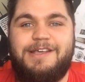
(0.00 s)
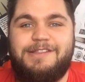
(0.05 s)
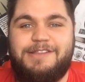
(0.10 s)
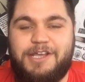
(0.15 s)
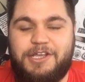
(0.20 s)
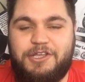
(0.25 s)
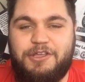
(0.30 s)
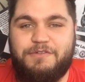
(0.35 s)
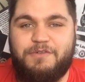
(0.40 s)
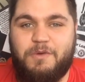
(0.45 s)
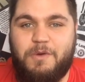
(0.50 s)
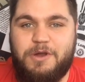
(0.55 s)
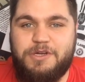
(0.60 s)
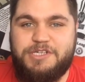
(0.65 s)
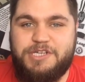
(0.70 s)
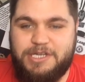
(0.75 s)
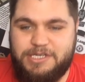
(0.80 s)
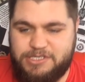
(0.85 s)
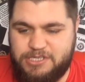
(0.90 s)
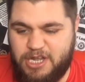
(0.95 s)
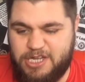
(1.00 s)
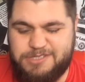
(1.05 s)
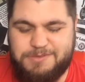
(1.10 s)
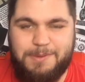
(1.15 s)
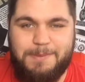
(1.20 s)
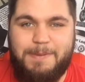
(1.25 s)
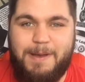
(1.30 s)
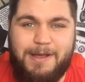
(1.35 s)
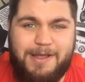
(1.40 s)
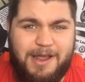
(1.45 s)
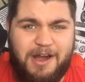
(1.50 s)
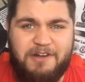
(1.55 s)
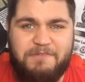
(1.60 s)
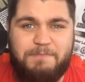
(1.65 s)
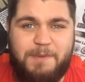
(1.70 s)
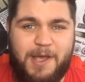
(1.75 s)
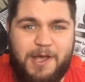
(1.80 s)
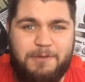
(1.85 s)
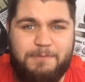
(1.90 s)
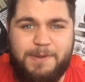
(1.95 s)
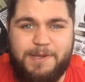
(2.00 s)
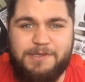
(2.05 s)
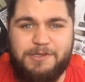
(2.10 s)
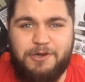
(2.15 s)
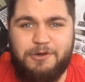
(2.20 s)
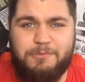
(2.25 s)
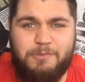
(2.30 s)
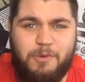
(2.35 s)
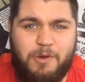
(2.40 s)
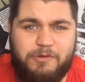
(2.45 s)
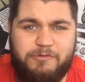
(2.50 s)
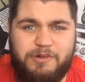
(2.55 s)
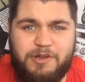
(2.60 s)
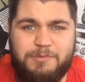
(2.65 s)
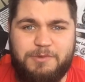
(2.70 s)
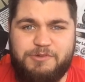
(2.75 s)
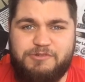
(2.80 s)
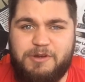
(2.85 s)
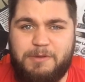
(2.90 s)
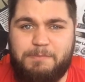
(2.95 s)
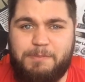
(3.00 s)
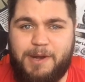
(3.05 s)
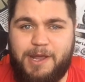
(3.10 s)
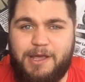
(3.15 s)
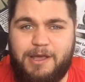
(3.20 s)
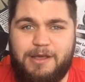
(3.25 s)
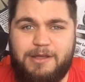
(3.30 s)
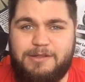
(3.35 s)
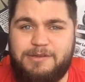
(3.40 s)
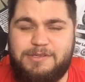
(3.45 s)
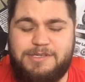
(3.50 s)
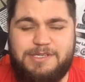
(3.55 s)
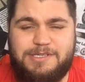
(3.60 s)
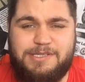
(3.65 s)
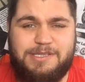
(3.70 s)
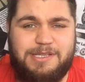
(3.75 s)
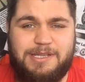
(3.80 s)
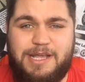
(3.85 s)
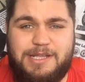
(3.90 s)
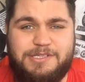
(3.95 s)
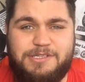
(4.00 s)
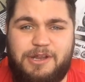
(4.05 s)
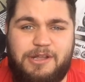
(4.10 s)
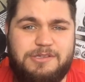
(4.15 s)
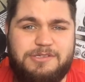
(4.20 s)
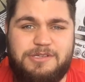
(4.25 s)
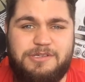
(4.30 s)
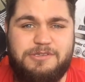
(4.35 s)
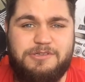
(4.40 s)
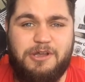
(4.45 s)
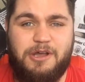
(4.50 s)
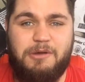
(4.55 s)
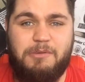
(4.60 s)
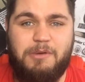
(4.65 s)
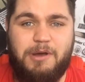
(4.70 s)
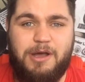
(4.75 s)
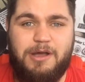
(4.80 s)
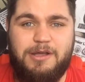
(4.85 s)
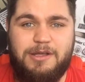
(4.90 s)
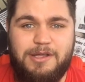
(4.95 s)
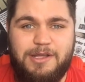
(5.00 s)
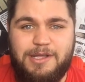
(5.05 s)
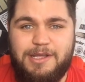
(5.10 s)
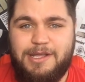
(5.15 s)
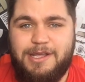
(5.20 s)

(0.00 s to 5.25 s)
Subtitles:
Thank you for watching. Talk to me about Gareth Bale being the No. 1 Real Madrid player. Just think that's nonsense or what?